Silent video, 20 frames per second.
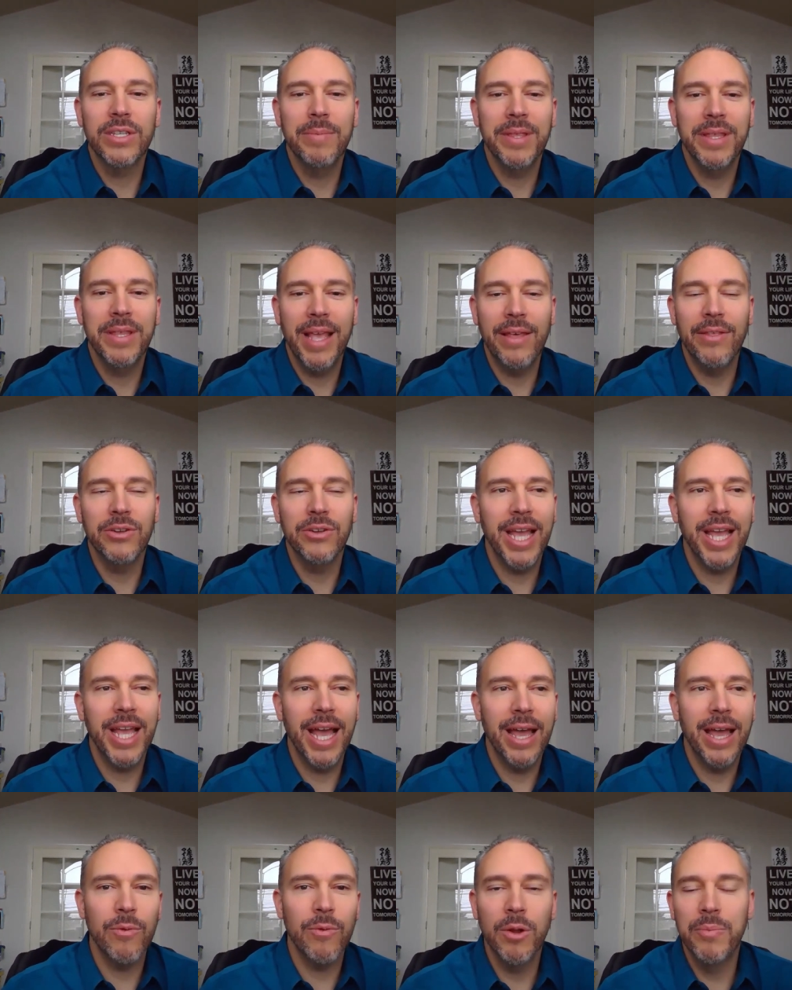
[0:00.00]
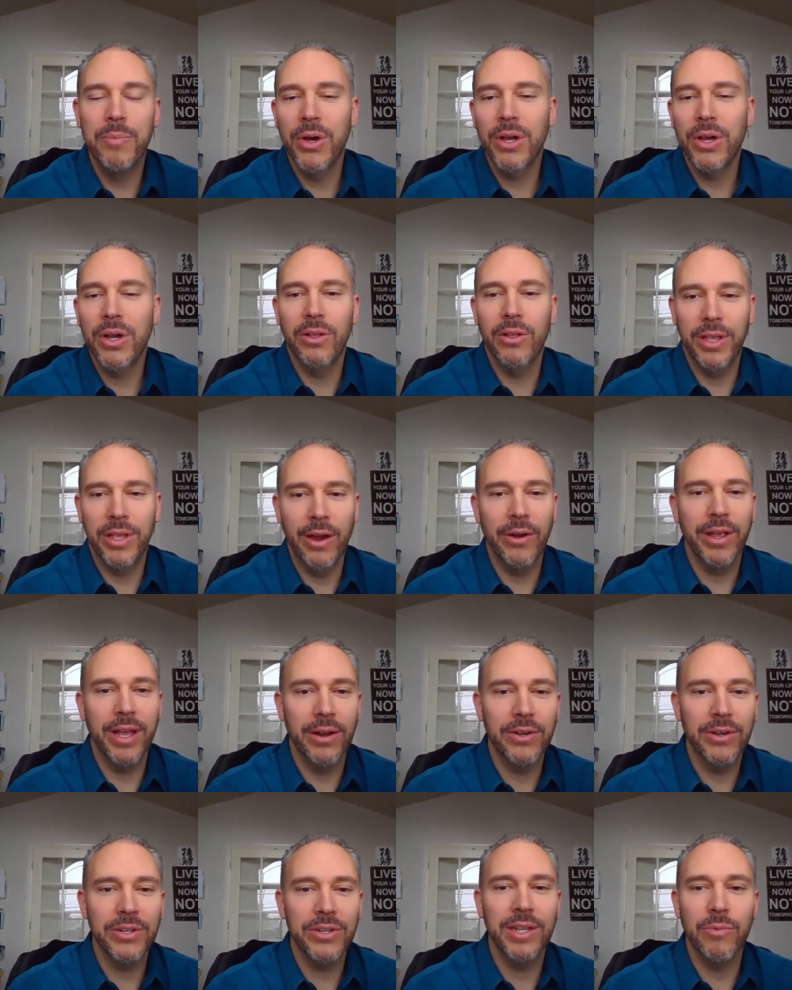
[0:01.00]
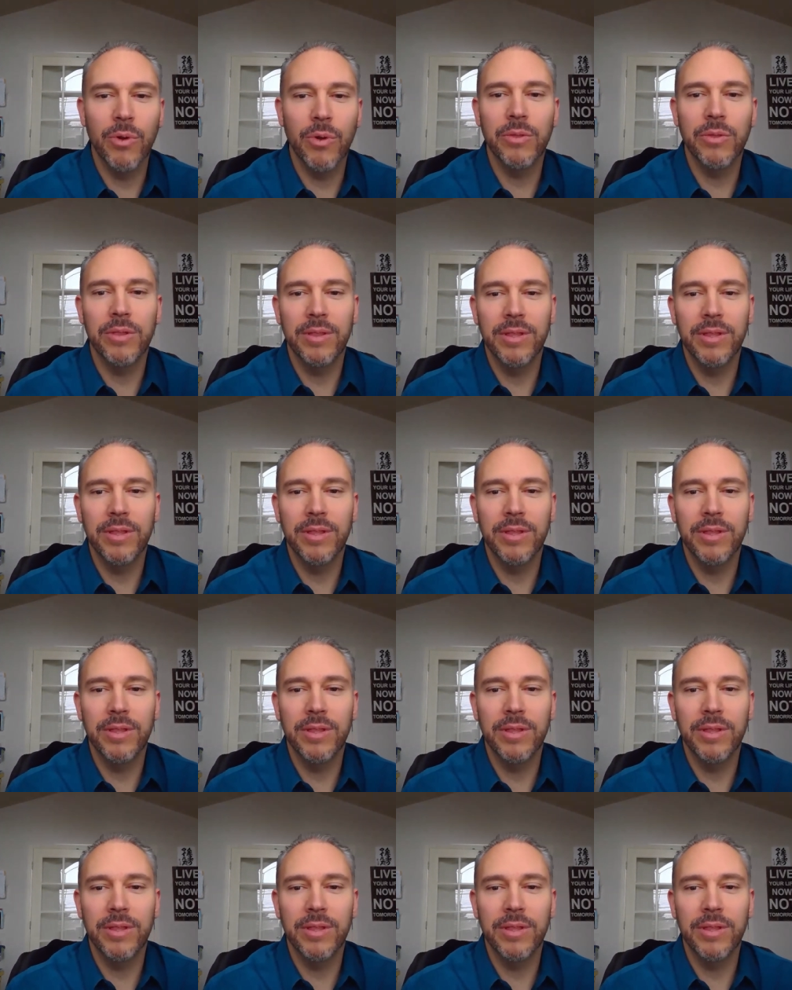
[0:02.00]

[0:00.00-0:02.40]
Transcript: I mean, yeah, there's a guy wrote a book called Garrett Gunderson wrote,